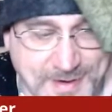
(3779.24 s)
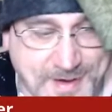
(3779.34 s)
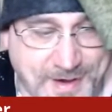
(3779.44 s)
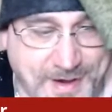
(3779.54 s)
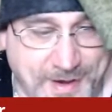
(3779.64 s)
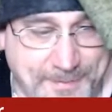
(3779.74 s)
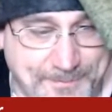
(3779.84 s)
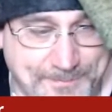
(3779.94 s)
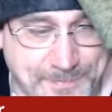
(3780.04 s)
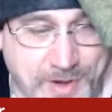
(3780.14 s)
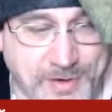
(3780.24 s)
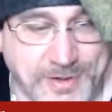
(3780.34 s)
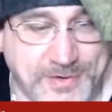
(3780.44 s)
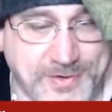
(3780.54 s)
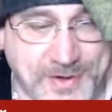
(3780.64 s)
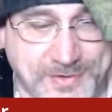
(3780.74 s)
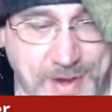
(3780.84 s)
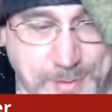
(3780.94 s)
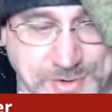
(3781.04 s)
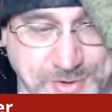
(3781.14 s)
Arlene says,
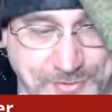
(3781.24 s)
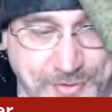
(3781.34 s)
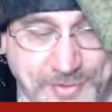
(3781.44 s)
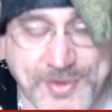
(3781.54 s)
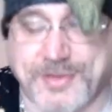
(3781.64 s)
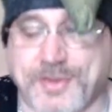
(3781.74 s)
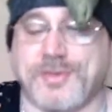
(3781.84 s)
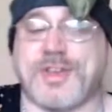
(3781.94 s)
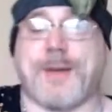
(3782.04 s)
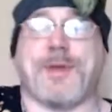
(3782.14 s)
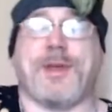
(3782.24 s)
how was your first day at the new job? It